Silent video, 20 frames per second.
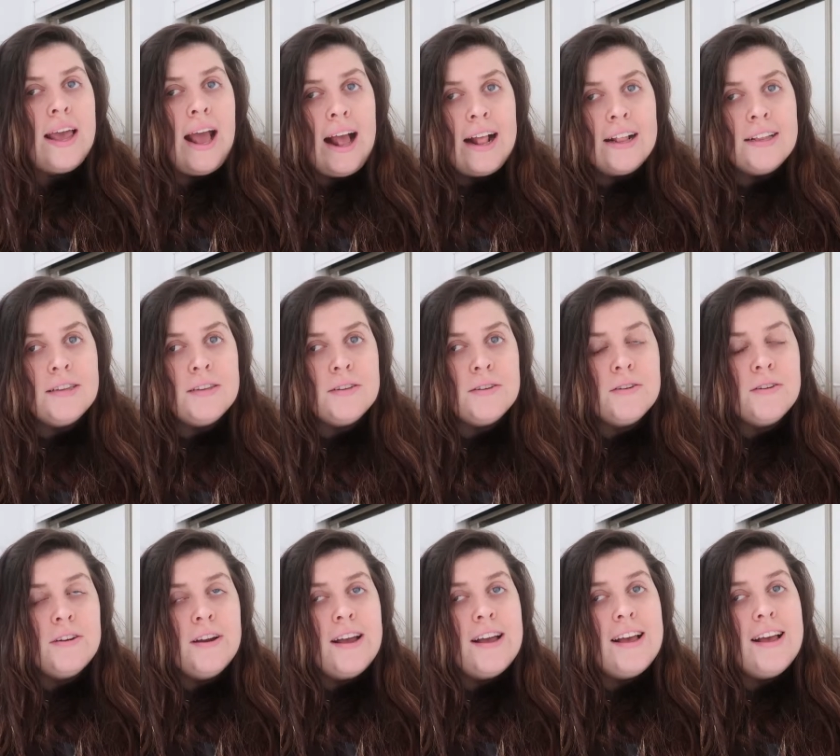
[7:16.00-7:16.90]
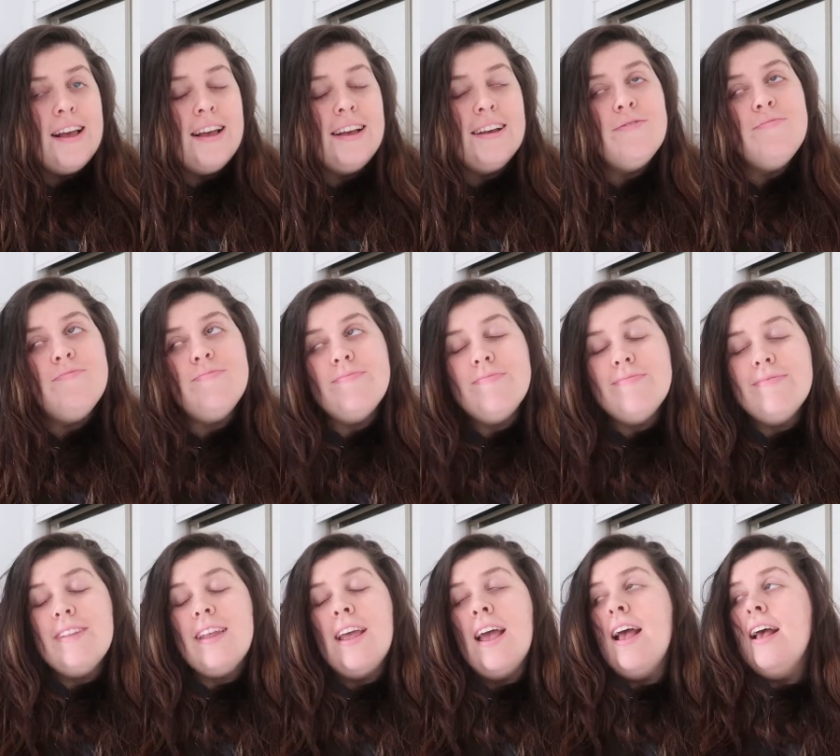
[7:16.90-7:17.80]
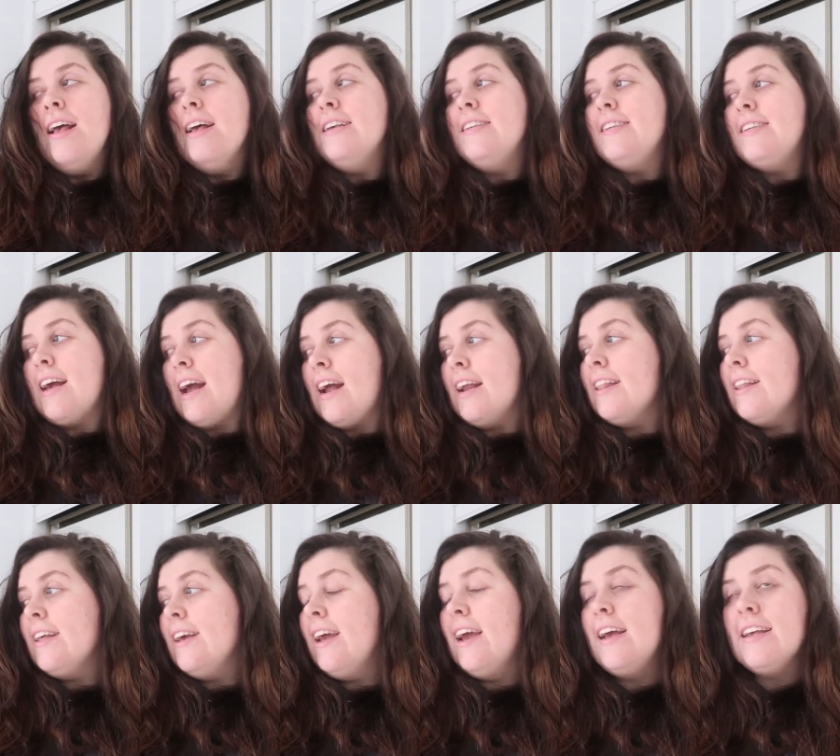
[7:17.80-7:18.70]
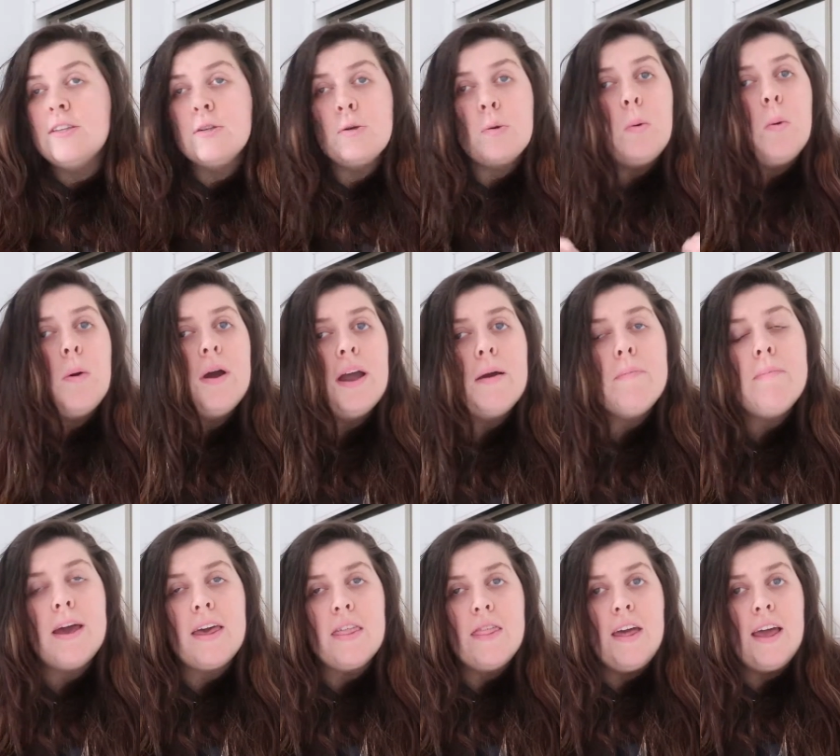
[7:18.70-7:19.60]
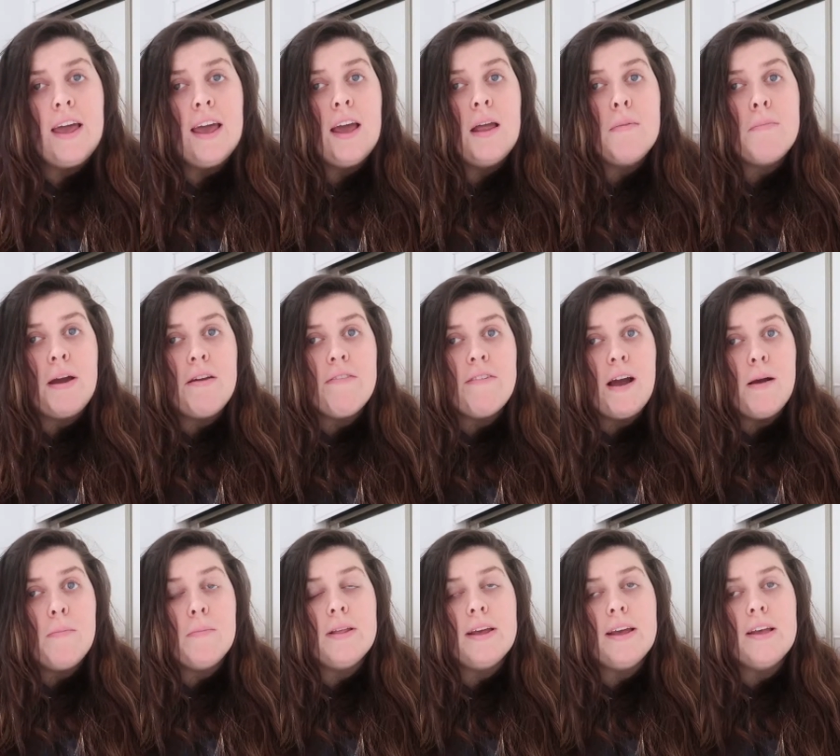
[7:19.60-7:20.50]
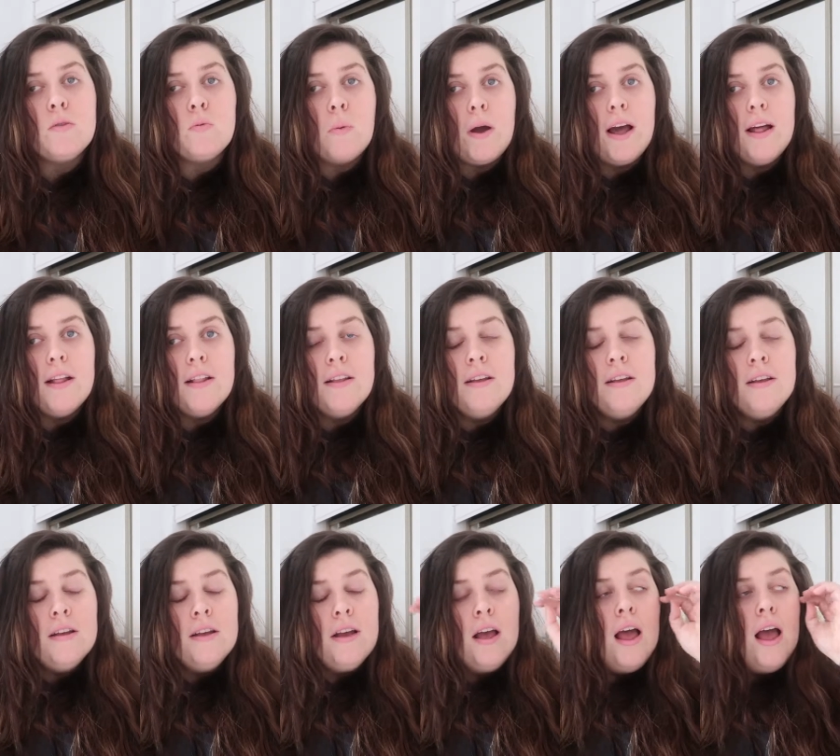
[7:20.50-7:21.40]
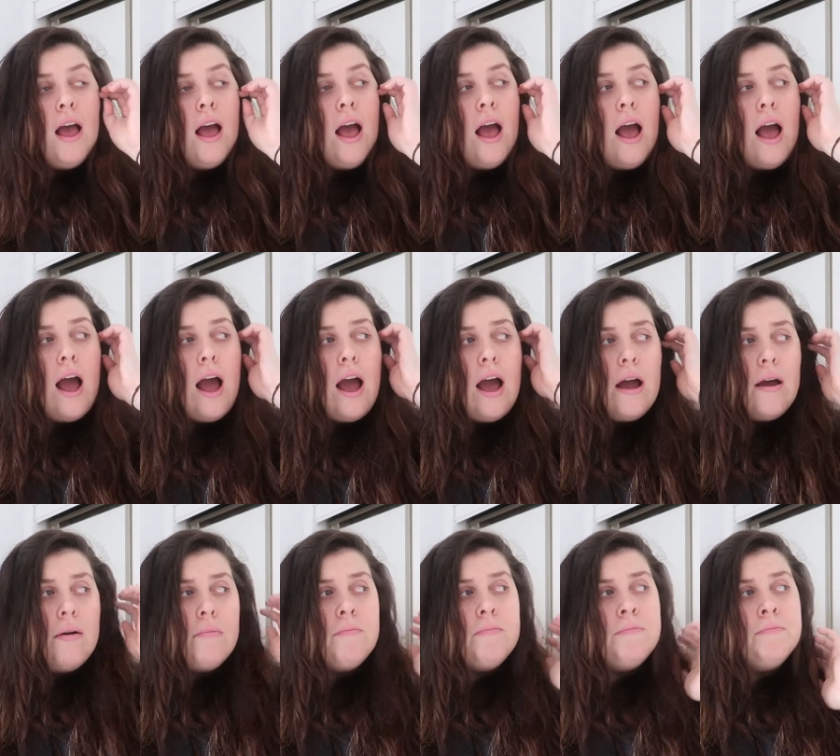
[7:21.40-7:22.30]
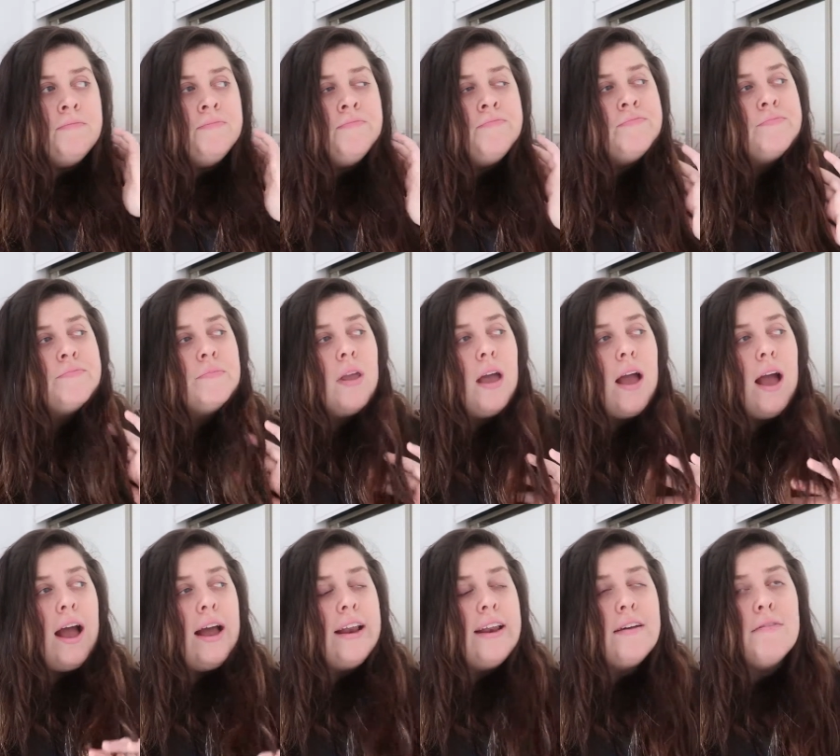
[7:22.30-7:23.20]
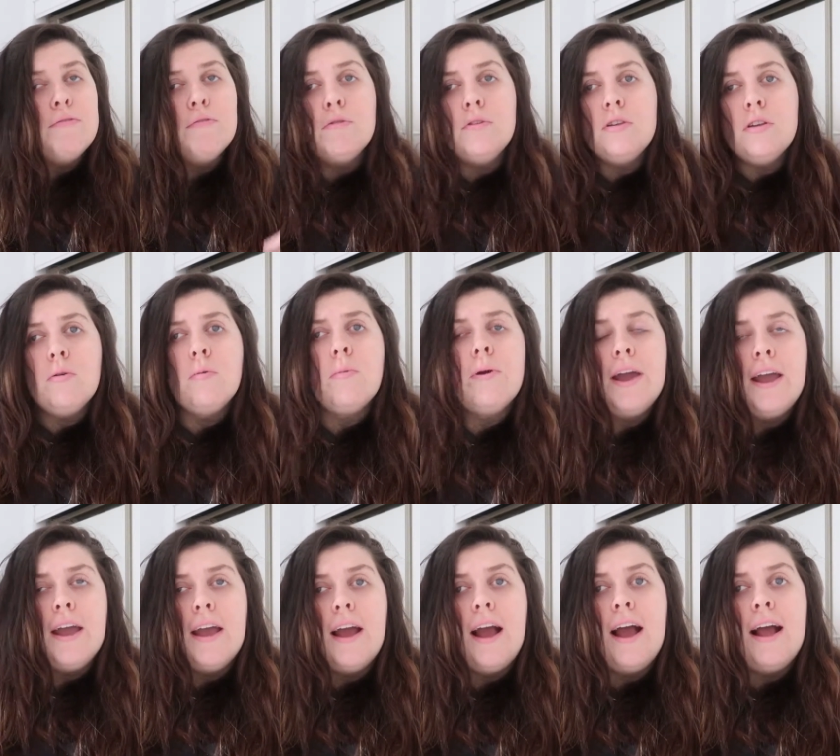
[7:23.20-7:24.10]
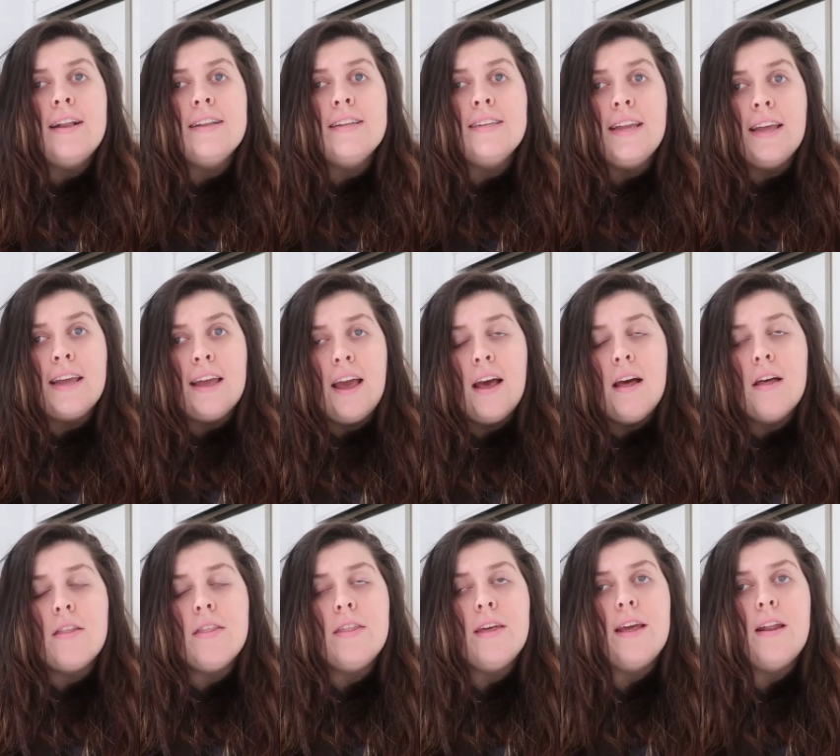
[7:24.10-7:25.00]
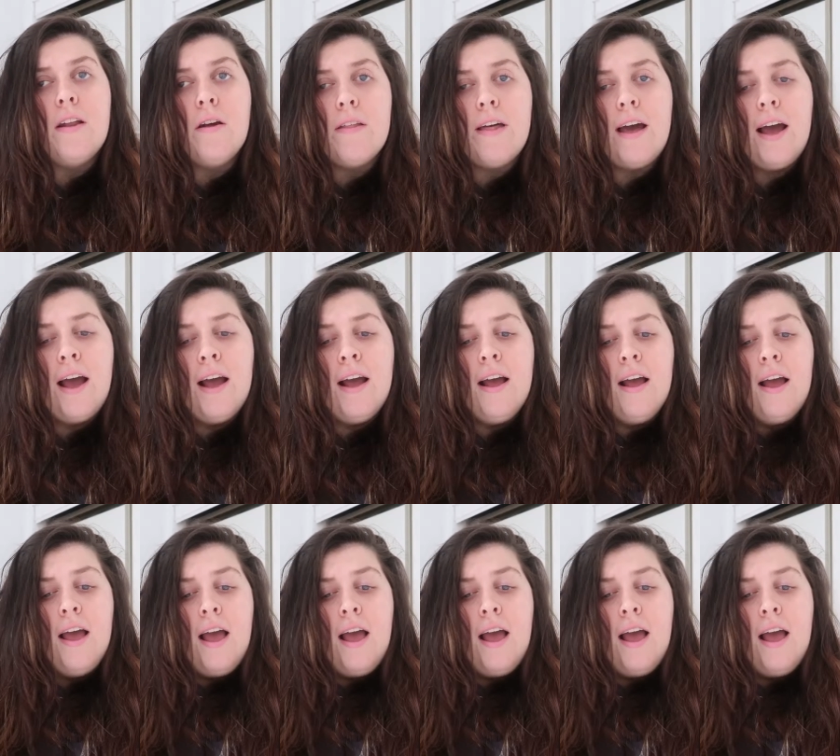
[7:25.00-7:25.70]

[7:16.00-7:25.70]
cancer sadly is quite a big thing in my family as well um, and if losing weight and staying healthy and all that